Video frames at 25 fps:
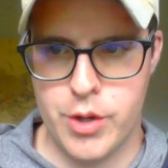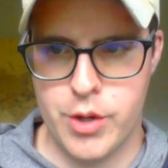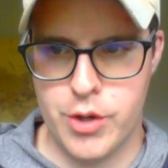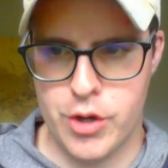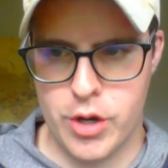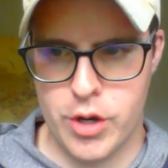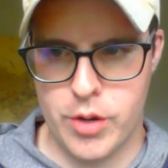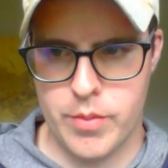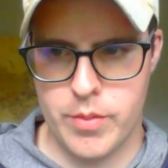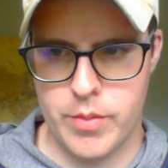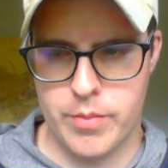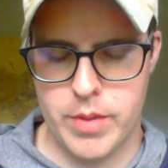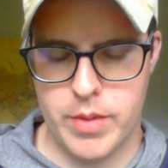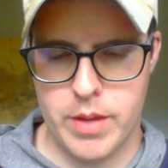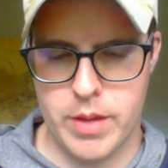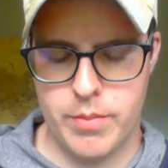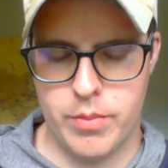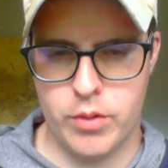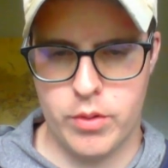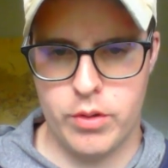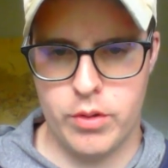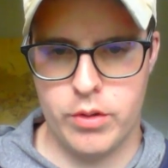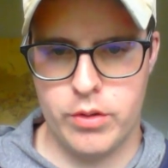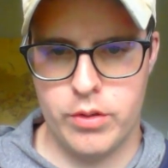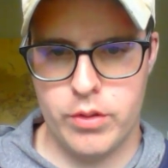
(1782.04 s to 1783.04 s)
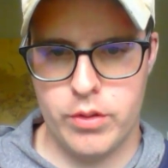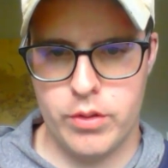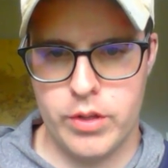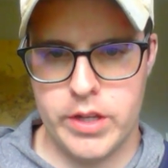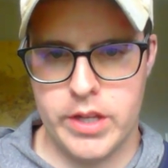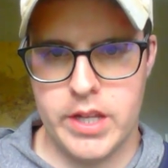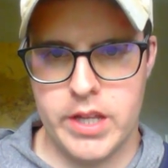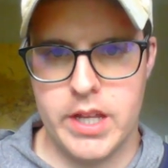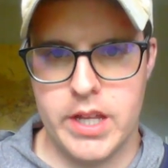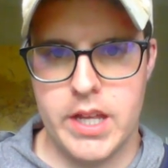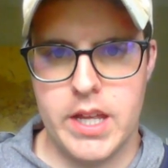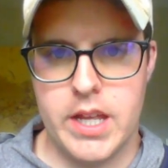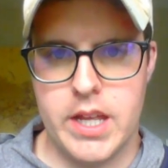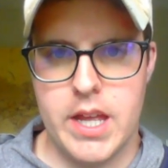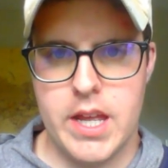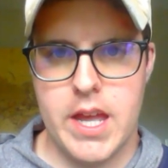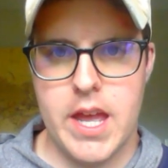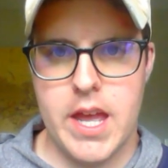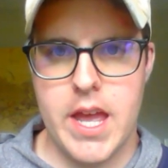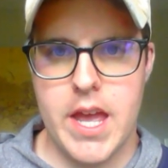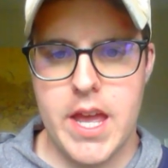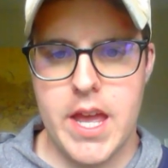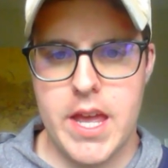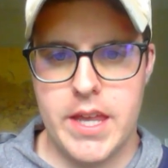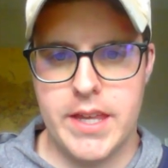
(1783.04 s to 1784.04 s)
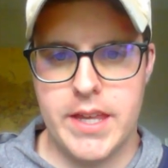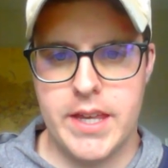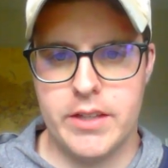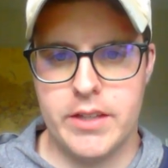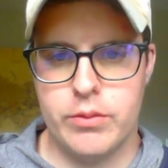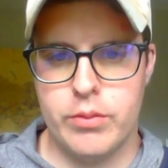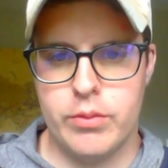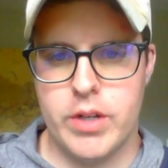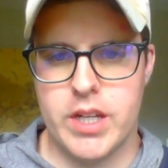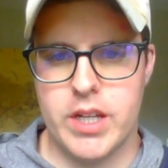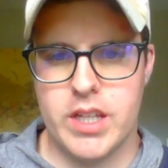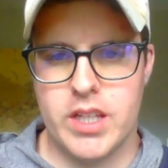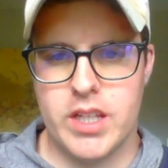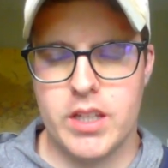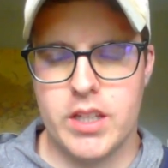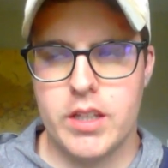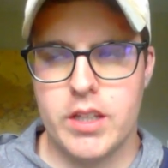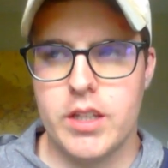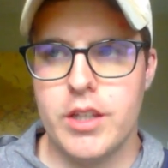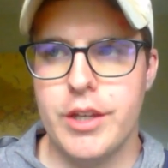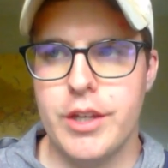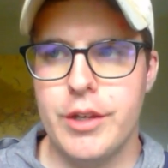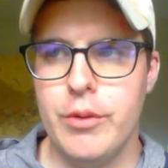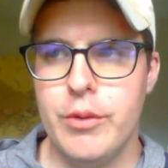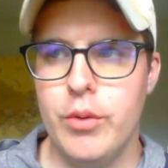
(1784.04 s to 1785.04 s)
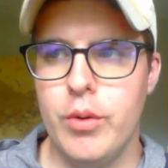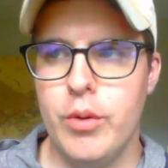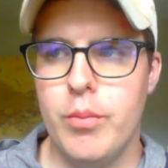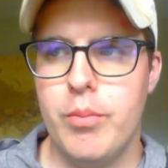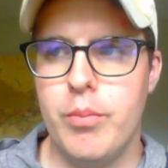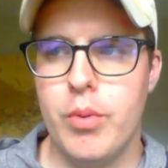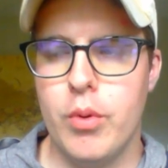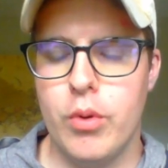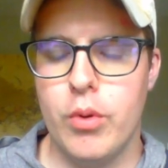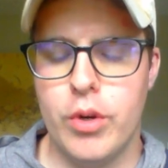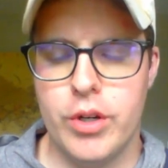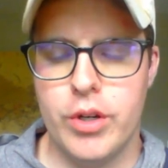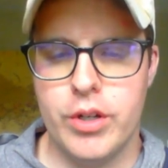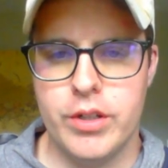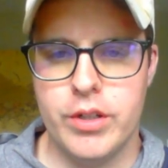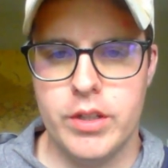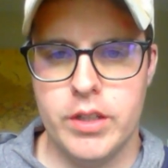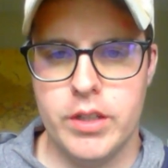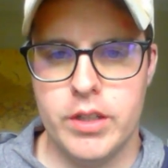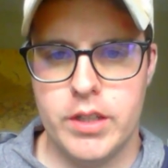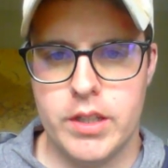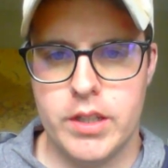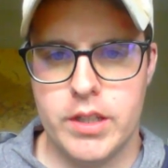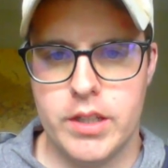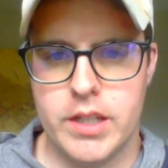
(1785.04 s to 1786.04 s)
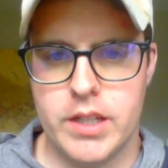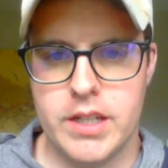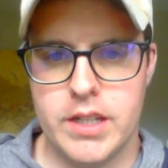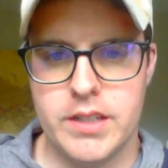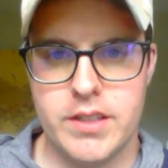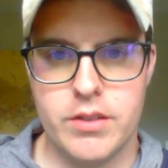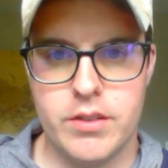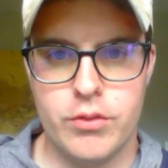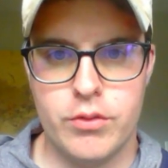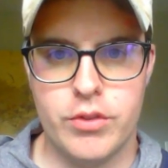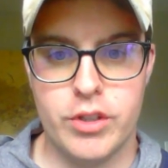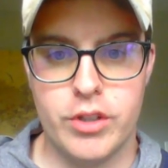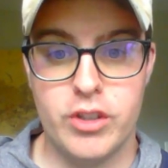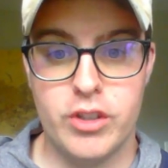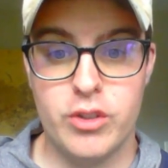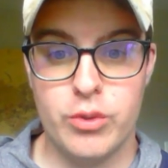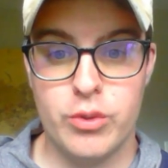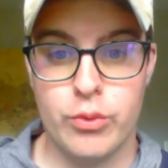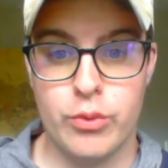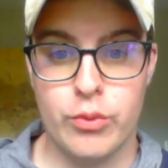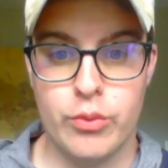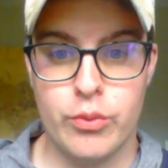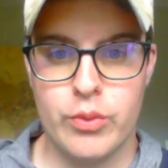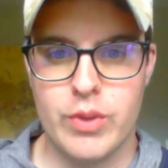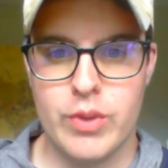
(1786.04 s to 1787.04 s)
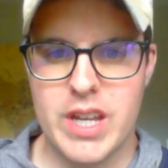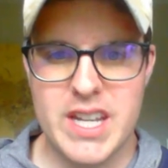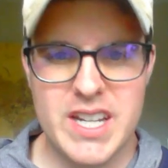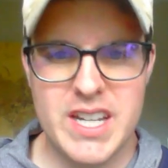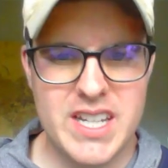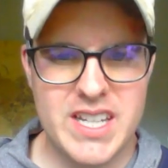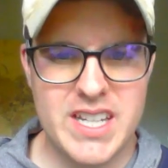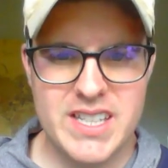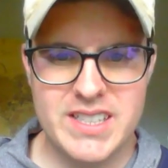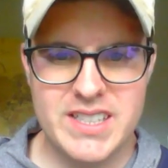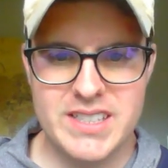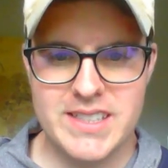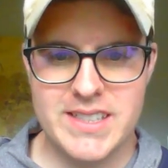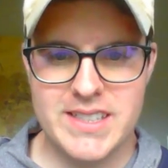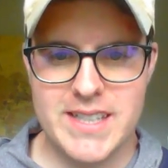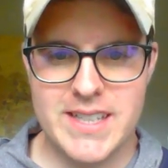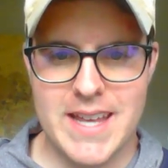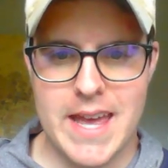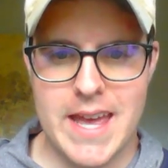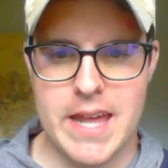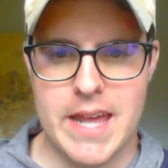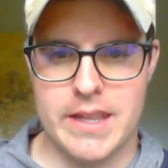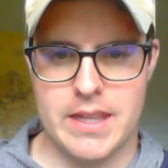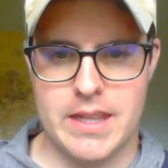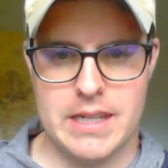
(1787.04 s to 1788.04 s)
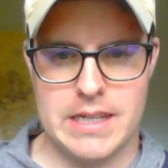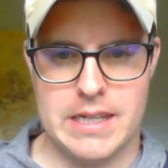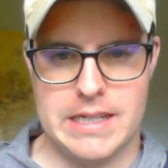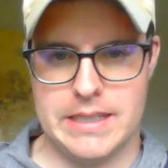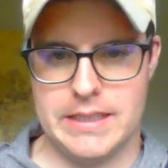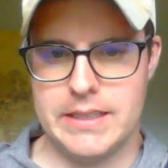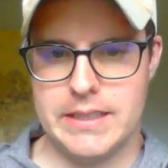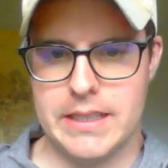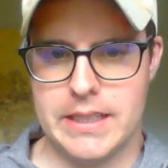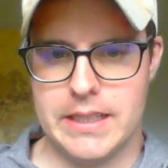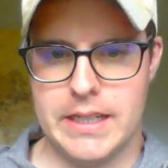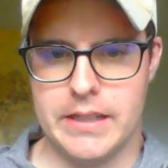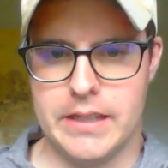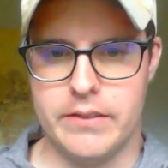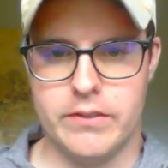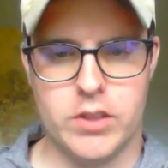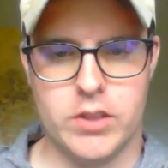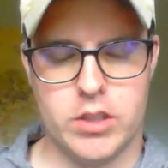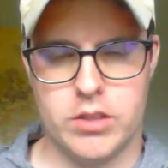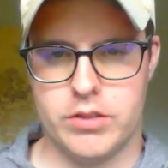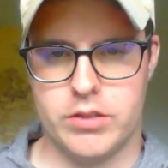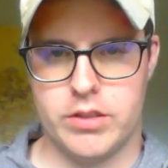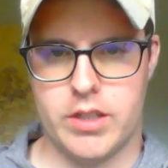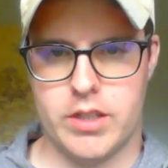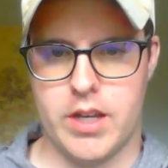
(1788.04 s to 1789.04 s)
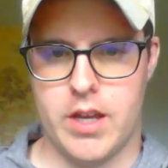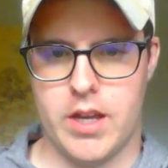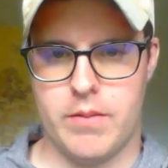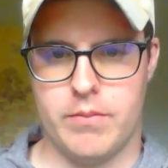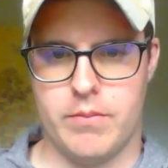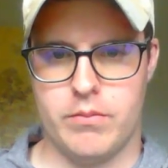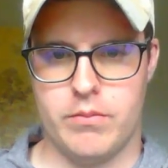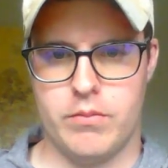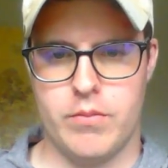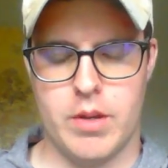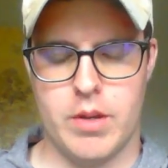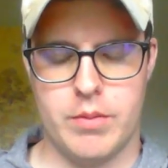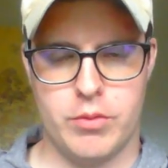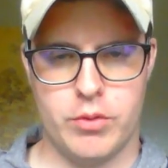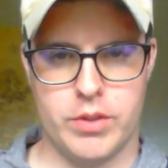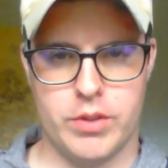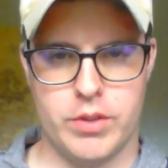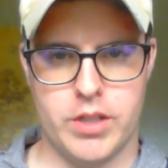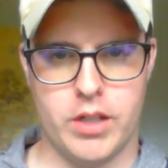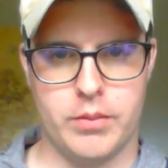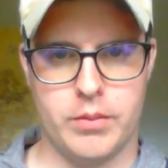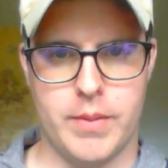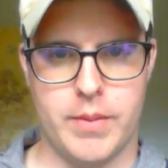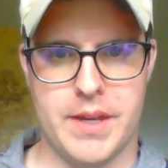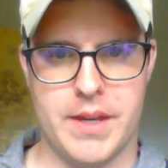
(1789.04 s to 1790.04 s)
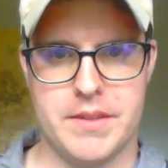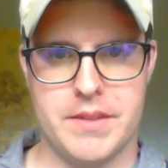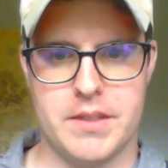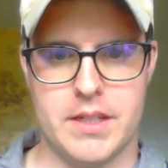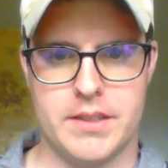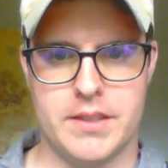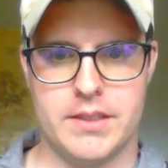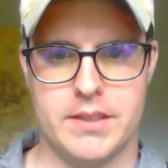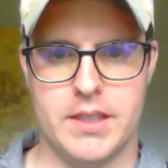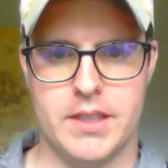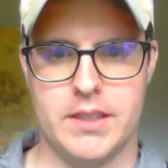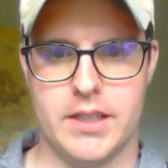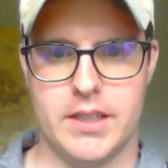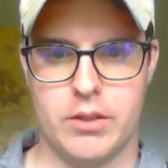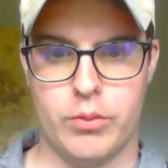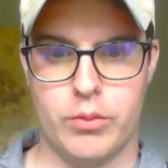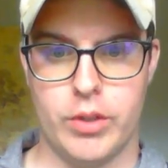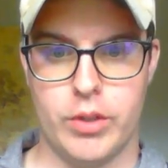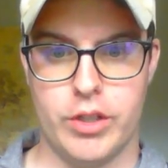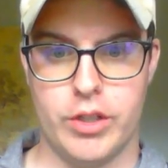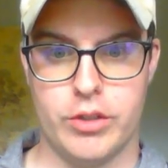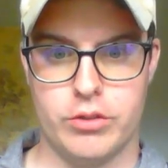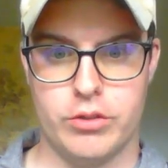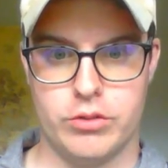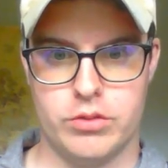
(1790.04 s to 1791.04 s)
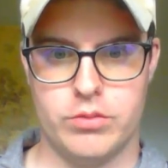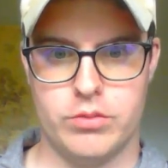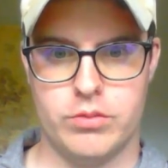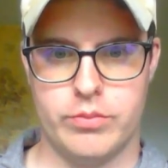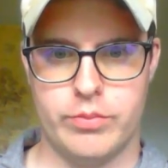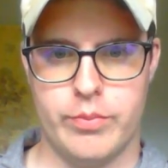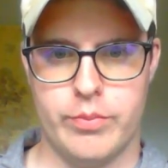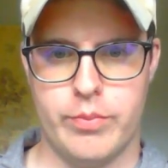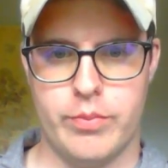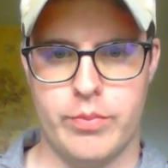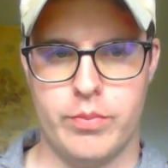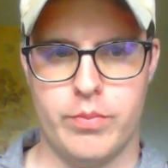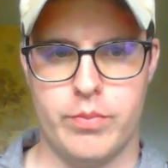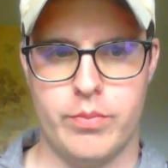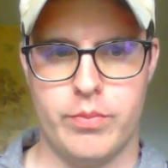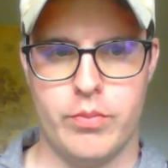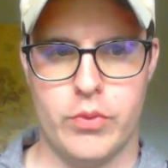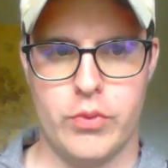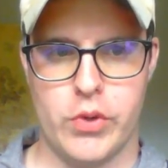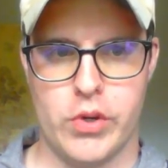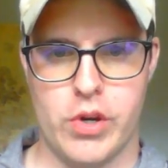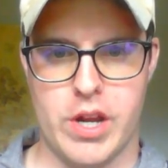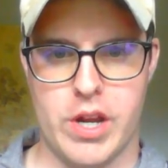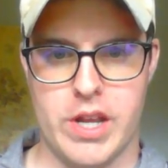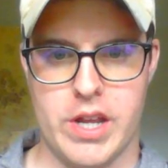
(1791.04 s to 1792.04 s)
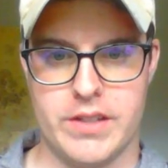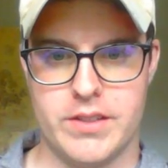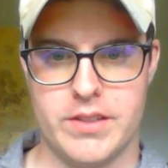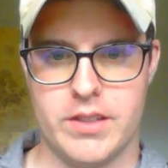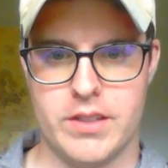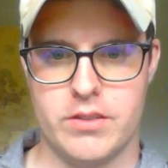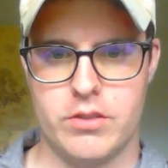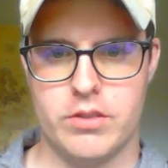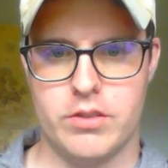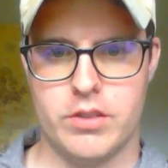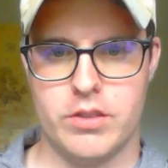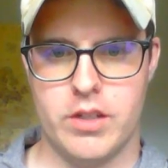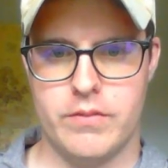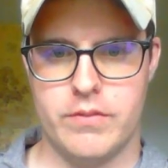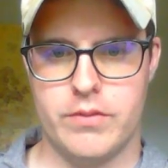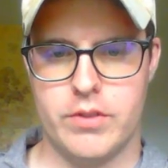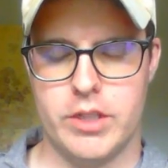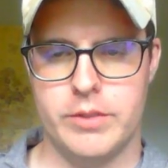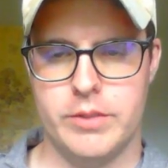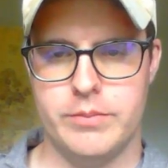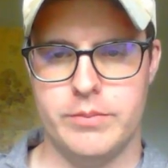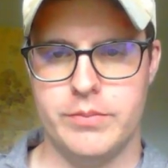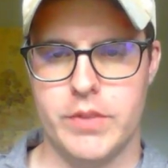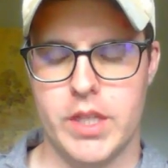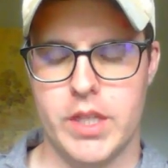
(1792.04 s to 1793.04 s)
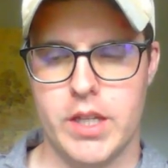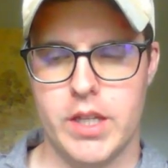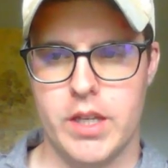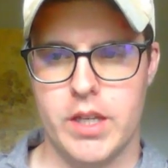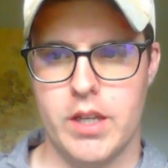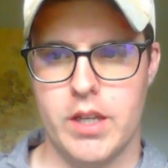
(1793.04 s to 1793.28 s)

the German people, hey, guess what? You were born into the greatest ethnicity of all time. Remember we talked about ethnicity, like where your ancestors come from?